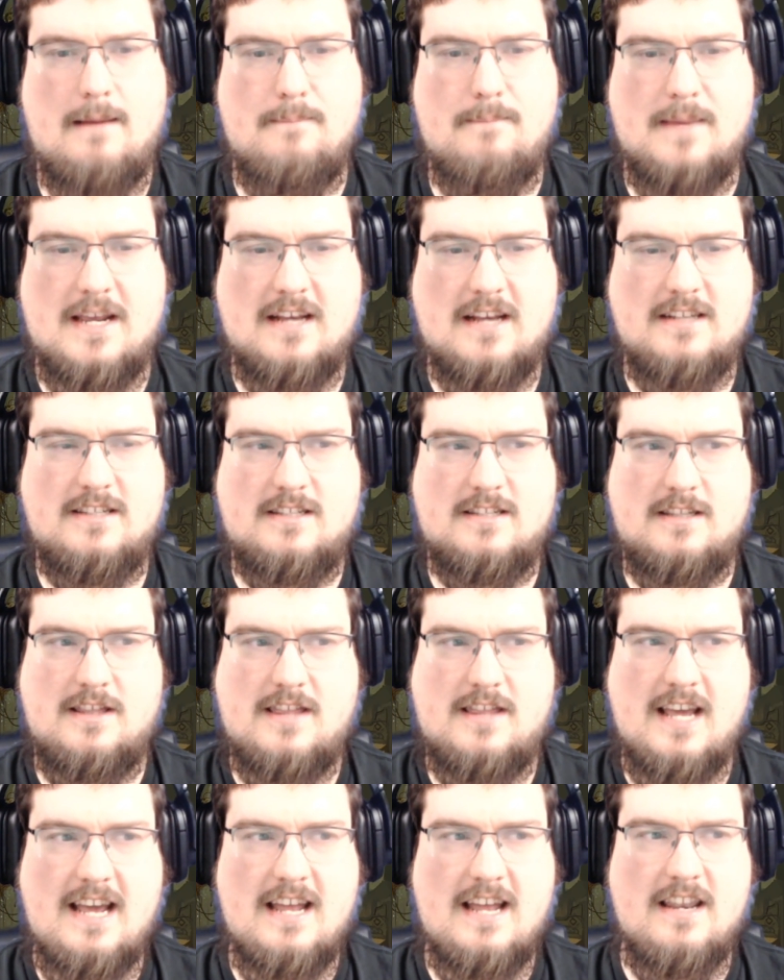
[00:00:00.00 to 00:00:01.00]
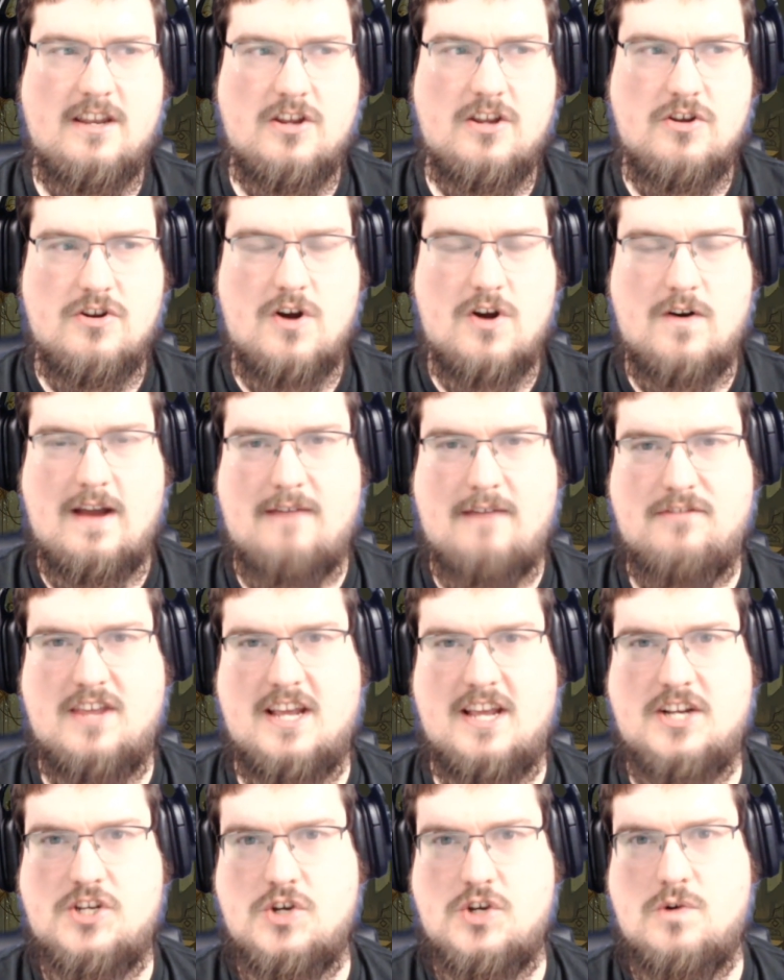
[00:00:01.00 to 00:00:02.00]
Because then you don't have
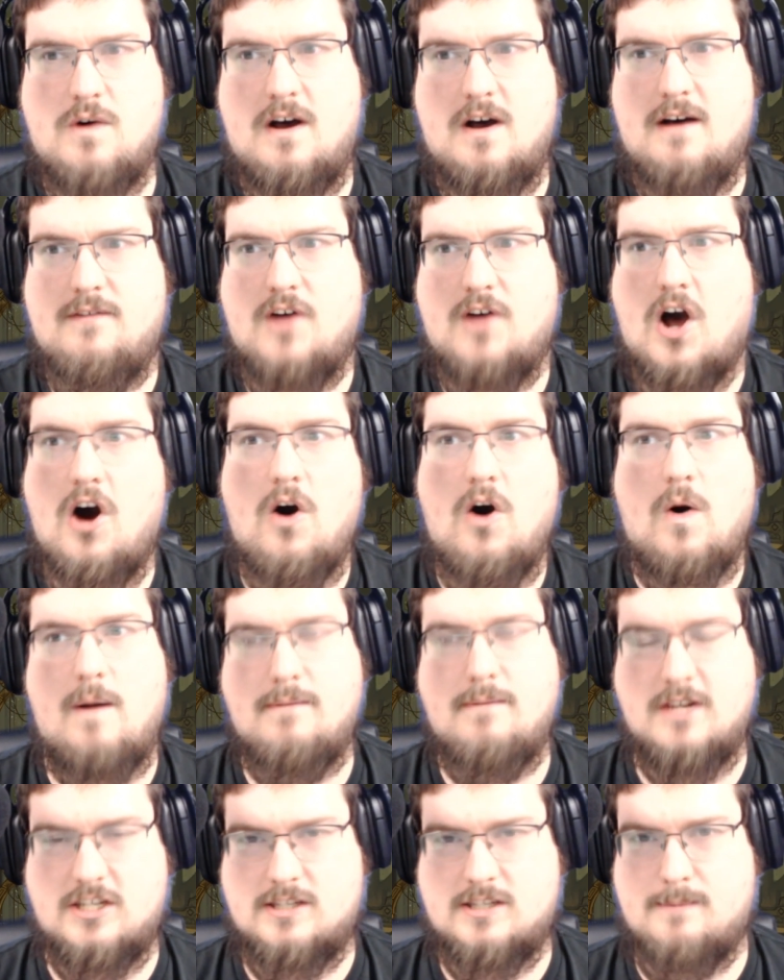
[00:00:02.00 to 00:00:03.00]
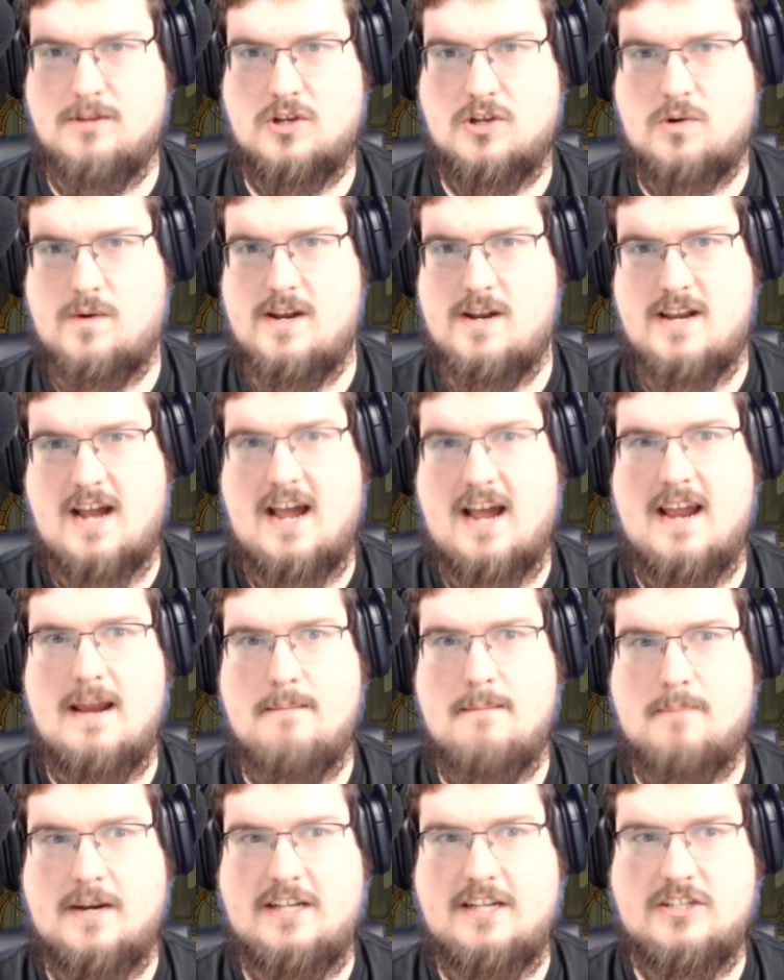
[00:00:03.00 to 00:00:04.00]
the issue of, oh, I'm going to summon the Green
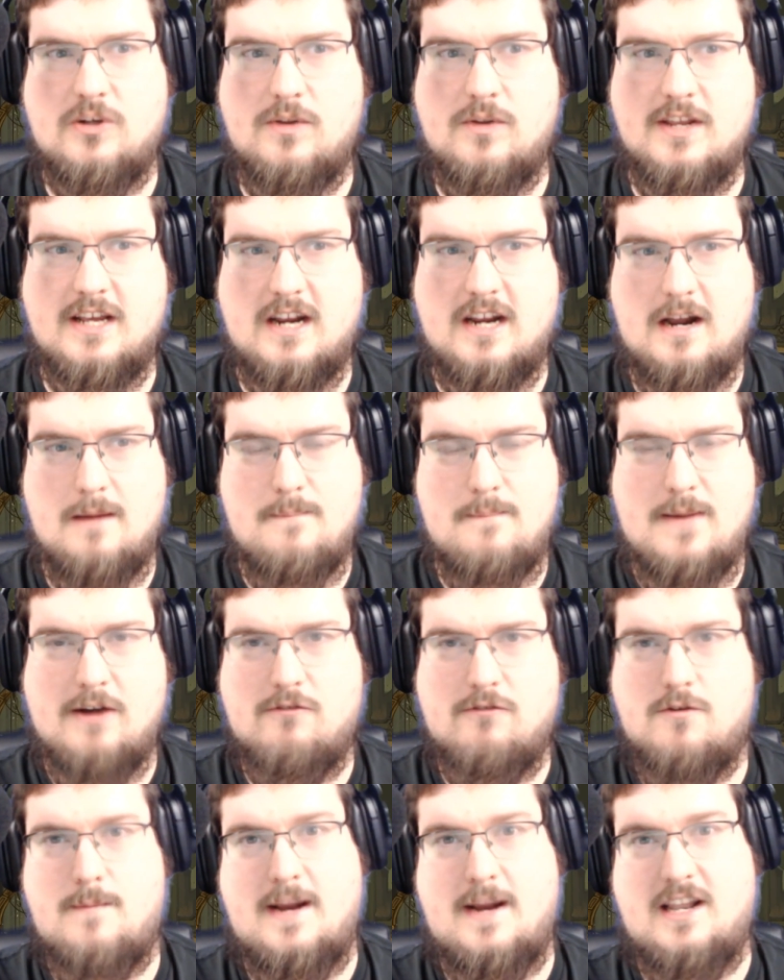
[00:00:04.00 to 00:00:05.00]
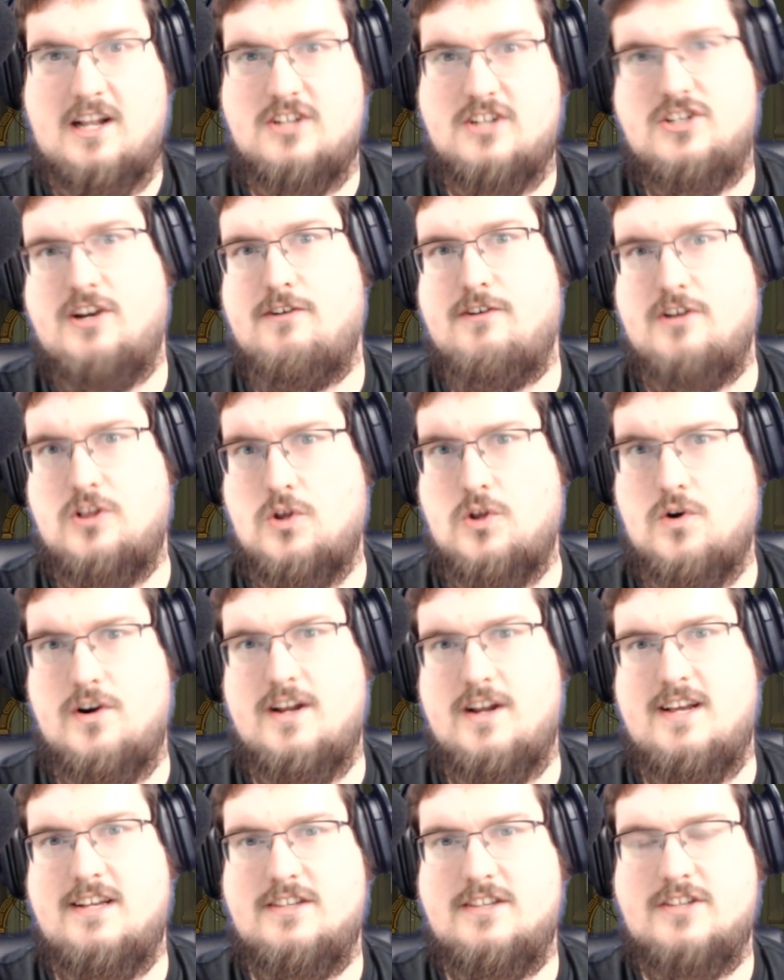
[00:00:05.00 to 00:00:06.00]
Knight, but he's only going to appear where my Legendary
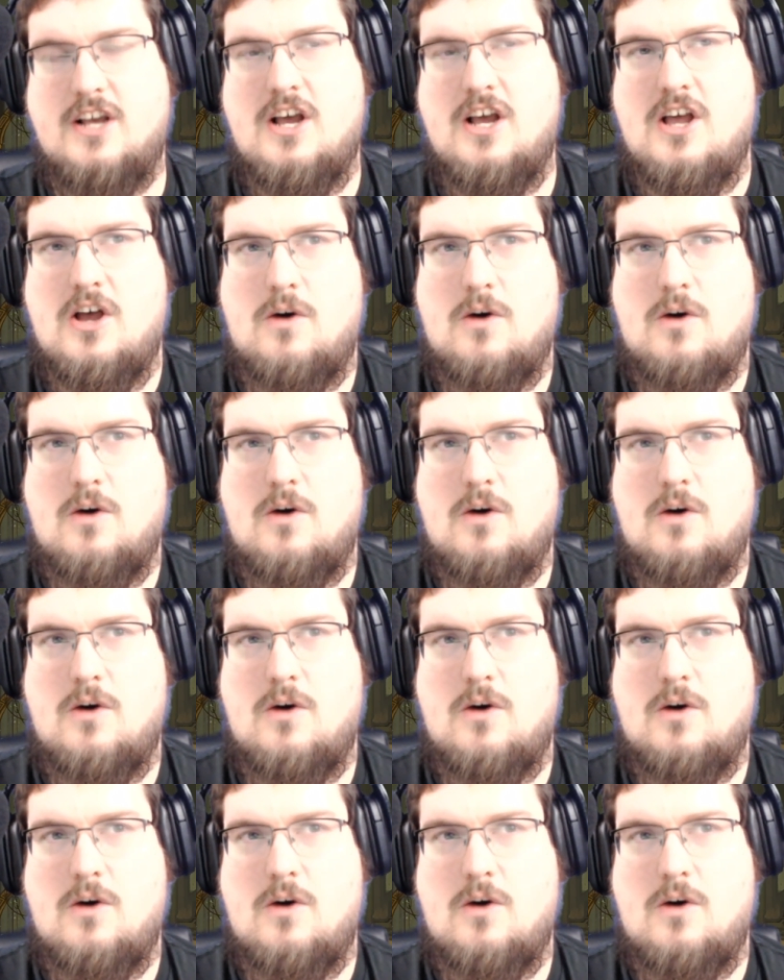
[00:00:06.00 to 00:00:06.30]
Lord is.